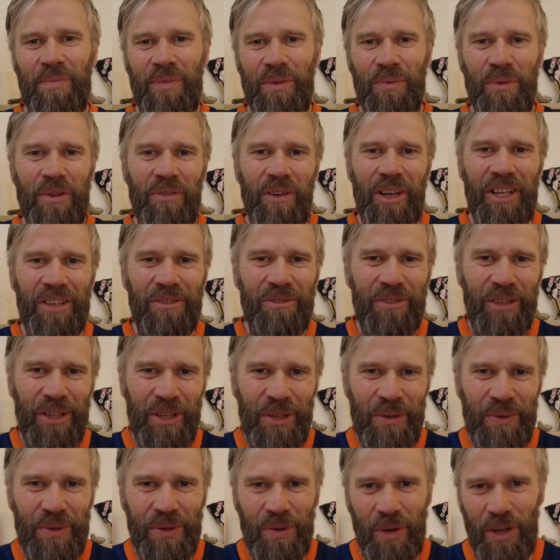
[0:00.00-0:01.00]
We've had a
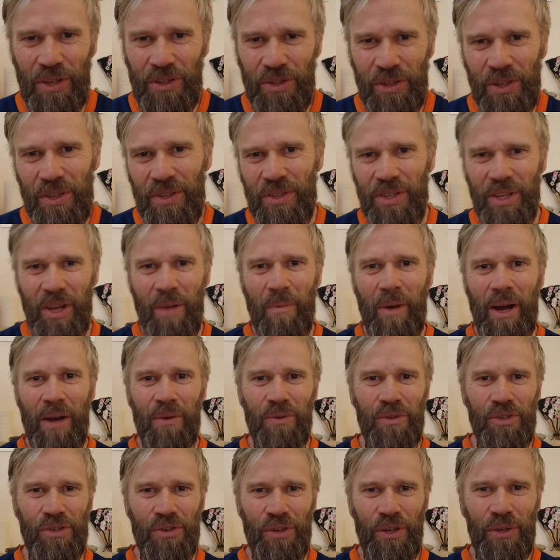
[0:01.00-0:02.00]
few questions
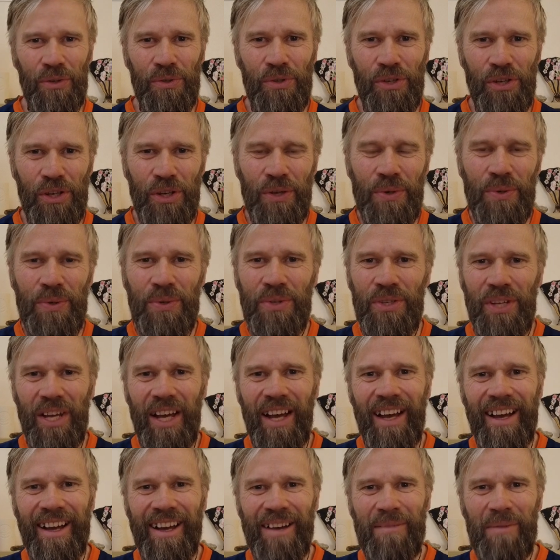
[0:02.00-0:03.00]
about trail shoes,
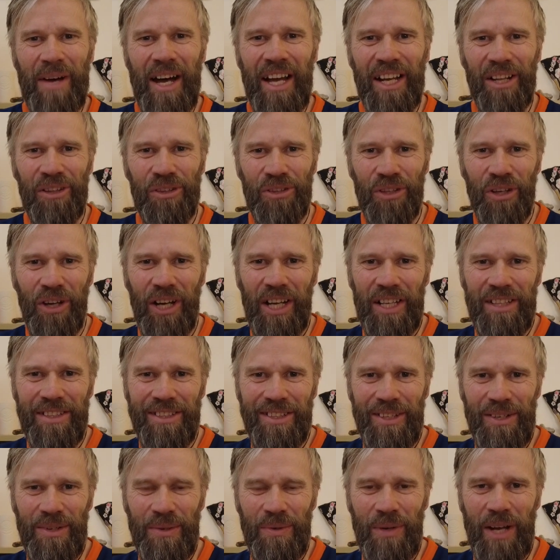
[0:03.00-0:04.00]
and I thought I'd
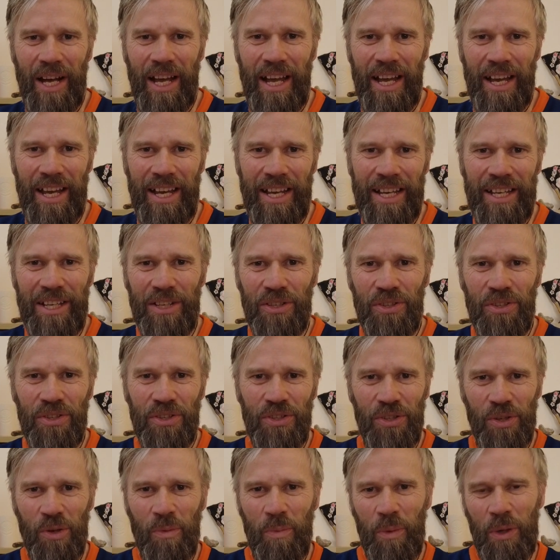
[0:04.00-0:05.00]
do a
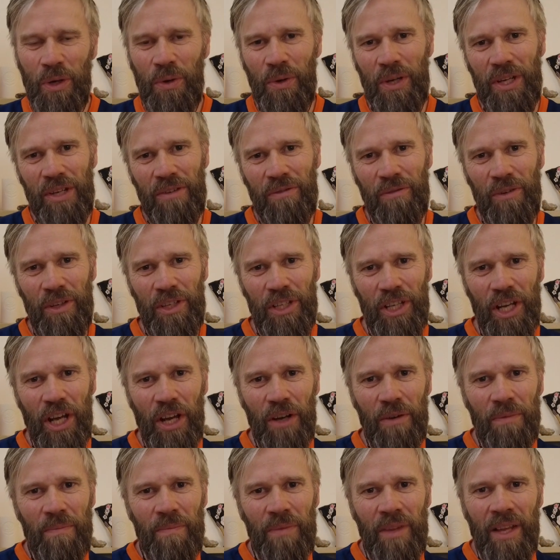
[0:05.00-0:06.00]
super quick
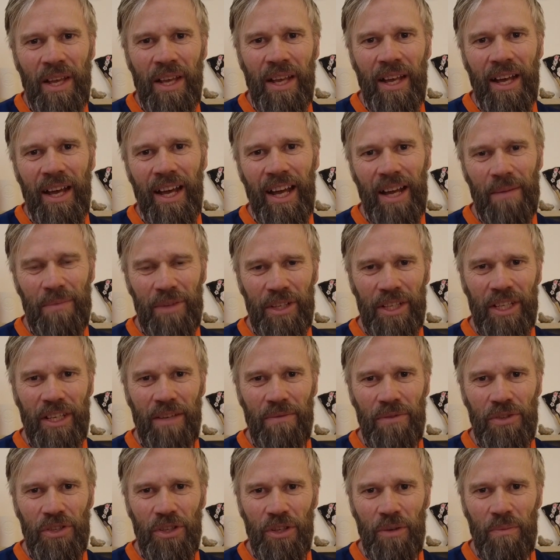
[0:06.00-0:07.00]
video that
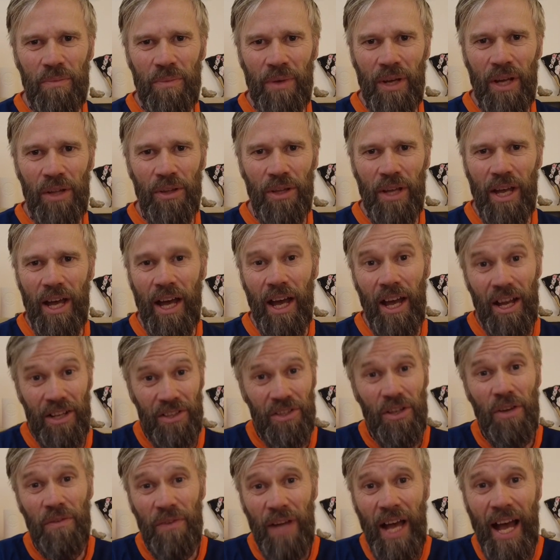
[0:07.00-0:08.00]
gives some
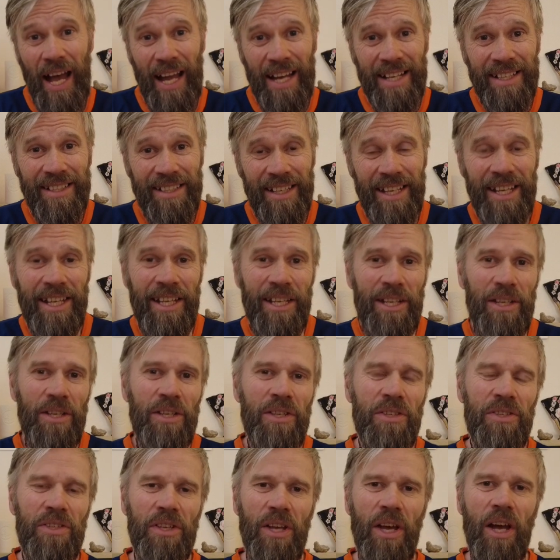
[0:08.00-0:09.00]
sort of
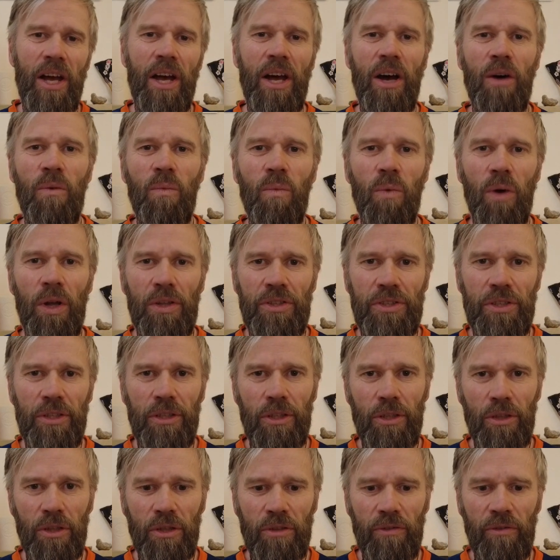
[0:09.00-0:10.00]
ideas on what to
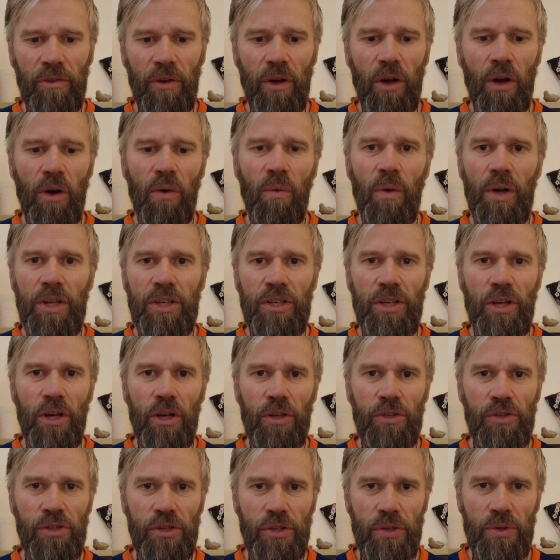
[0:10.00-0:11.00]
look for when you're
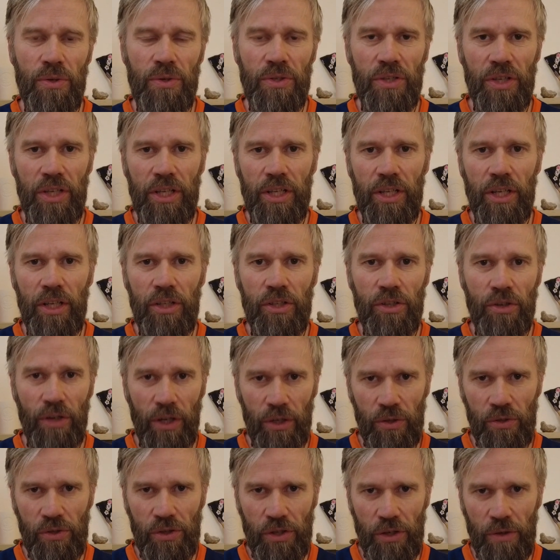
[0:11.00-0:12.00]
choosing a
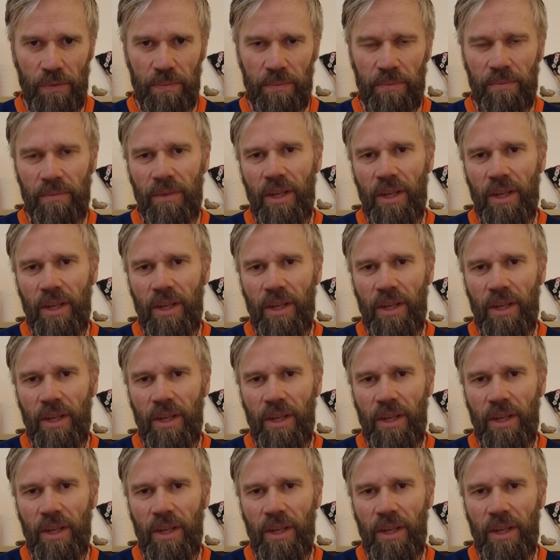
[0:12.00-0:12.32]
trail shoe.